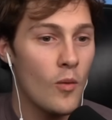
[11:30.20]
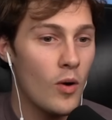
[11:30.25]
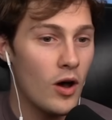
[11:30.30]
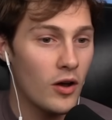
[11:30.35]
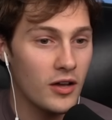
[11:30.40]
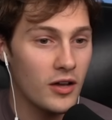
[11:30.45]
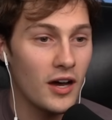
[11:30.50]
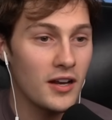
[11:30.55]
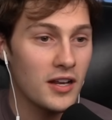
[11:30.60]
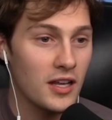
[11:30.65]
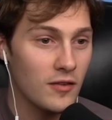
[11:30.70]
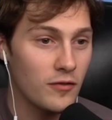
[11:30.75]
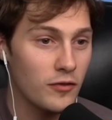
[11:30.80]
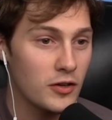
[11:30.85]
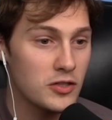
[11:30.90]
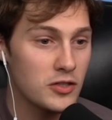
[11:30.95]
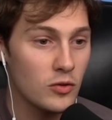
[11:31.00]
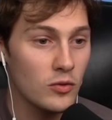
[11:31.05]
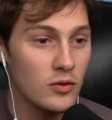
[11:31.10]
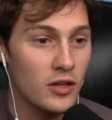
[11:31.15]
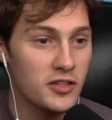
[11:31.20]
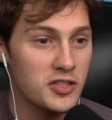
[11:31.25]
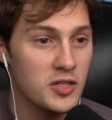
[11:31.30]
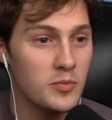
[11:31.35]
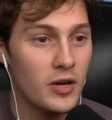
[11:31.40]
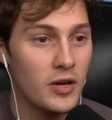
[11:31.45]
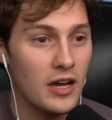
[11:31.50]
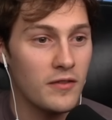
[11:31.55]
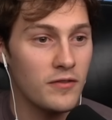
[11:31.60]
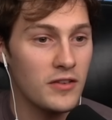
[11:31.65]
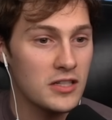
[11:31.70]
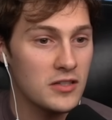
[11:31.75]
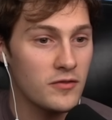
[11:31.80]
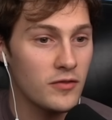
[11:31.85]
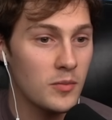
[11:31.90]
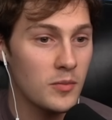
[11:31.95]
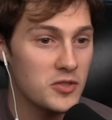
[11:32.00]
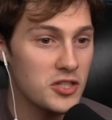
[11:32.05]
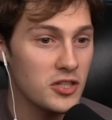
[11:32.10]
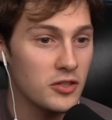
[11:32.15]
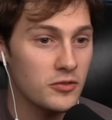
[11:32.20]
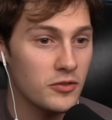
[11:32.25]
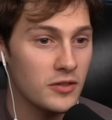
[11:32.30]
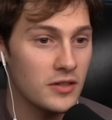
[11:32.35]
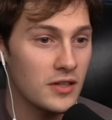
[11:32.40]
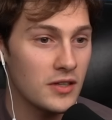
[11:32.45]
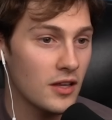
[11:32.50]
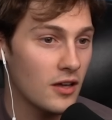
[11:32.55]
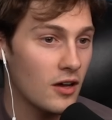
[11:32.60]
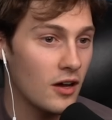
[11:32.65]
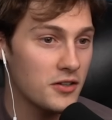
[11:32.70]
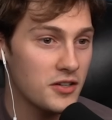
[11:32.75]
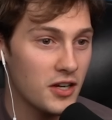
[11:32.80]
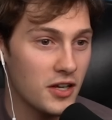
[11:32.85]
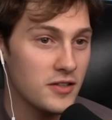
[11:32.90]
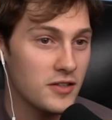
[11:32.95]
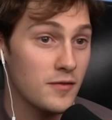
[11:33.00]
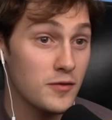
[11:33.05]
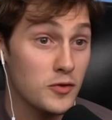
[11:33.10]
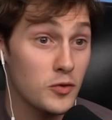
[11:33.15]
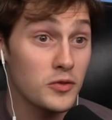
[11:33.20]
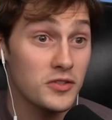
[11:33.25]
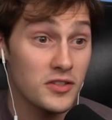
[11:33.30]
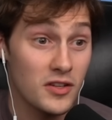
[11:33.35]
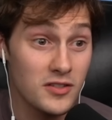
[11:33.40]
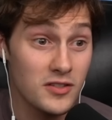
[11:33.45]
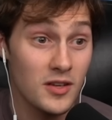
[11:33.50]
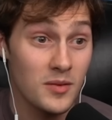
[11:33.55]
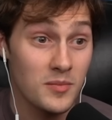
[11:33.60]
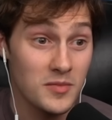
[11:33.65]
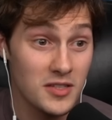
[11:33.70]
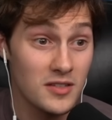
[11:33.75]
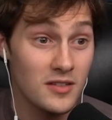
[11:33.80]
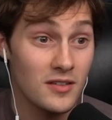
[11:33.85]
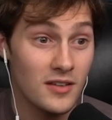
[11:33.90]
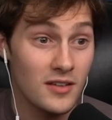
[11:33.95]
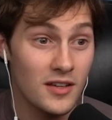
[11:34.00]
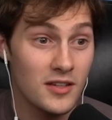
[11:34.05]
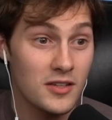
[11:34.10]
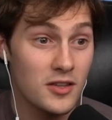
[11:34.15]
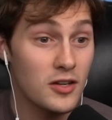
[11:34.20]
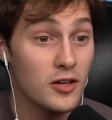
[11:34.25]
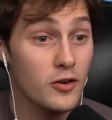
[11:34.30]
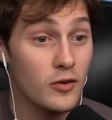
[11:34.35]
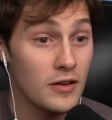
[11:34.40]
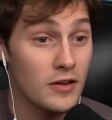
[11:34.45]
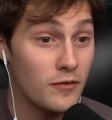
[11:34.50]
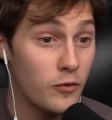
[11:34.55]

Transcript: while cutting free school lunch and breakfast from children in the context of school systems to the degree of